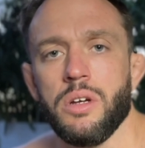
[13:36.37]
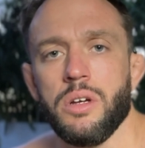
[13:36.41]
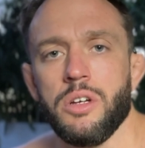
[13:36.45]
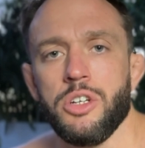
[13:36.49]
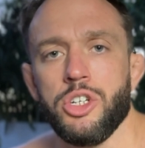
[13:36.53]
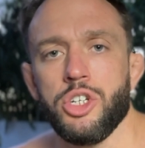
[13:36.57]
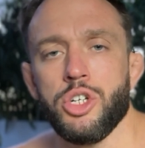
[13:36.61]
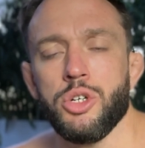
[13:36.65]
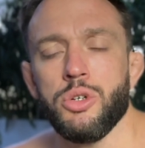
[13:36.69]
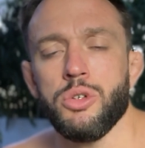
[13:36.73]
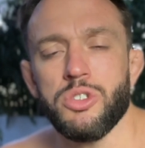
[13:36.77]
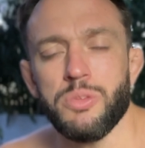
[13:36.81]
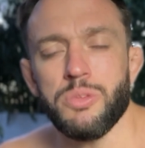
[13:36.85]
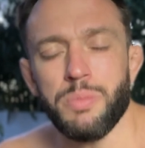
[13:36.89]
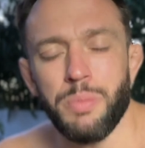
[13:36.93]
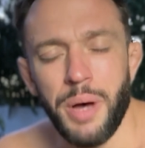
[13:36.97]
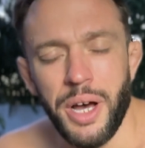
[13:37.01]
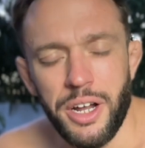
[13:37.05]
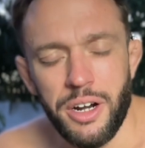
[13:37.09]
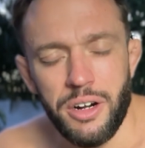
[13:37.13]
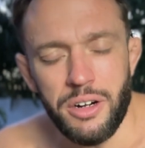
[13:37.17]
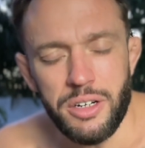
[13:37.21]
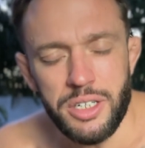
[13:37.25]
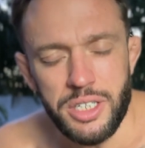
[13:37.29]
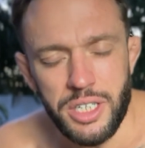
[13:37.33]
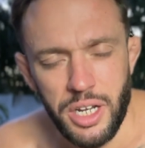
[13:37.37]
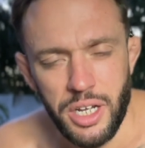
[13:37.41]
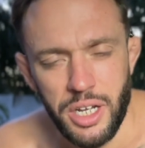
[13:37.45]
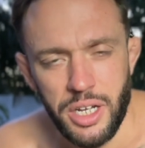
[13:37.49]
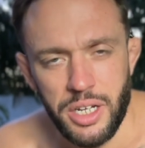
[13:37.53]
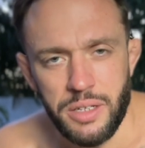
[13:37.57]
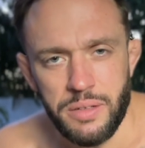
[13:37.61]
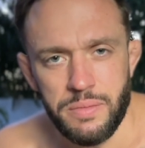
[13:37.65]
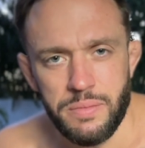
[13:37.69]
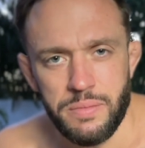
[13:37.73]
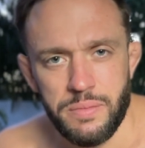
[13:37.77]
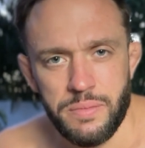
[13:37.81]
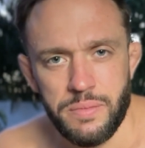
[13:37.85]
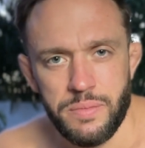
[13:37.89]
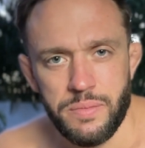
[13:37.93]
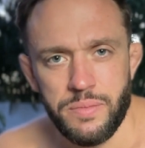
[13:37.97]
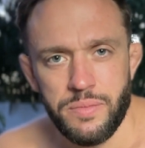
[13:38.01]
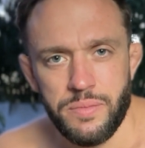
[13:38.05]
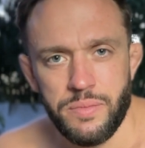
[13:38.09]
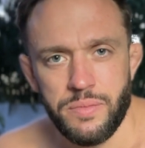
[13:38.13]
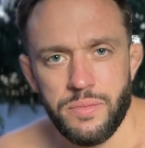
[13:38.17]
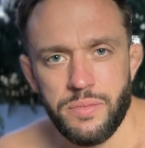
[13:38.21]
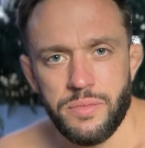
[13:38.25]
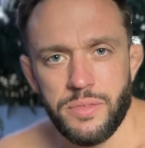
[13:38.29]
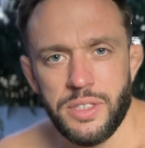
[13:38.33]
choose better today
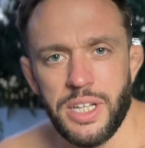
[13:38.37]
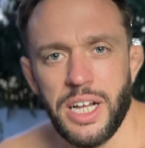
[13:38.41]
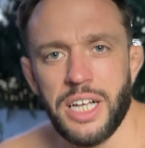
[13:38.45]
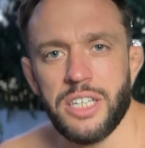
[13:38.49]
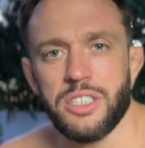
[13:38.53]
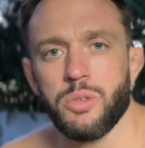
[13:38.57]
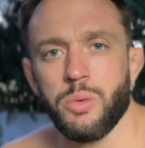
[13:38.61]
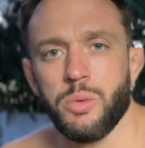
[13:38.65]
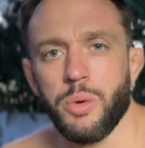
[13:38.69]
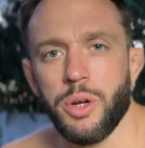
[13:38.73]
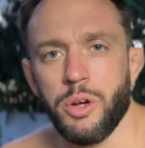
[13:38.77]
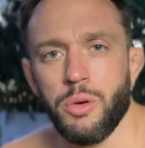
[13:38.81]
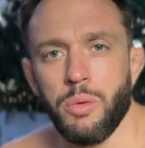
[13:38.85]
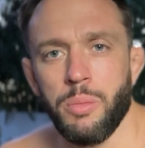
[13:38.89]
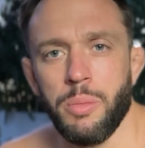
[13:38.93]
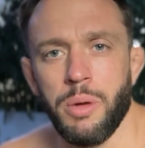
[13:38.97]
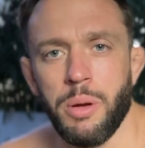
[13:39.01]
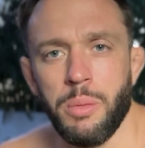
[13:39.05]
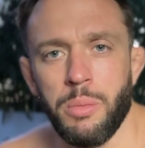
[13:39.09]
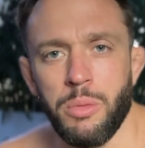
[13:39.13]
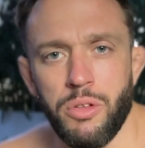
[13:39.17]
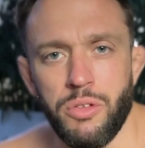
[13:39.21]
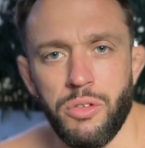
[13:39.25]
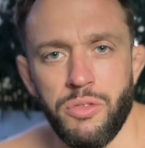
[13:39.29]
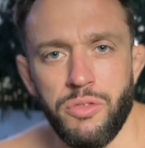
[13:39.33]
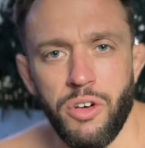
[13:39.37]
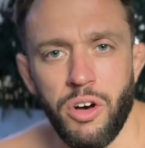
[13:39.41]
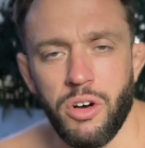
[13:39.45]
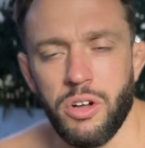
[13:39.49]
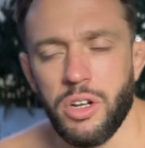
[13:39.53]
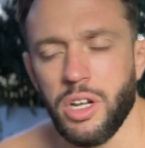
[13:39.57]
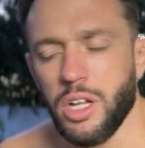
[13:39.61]
that's the way to remember the fallen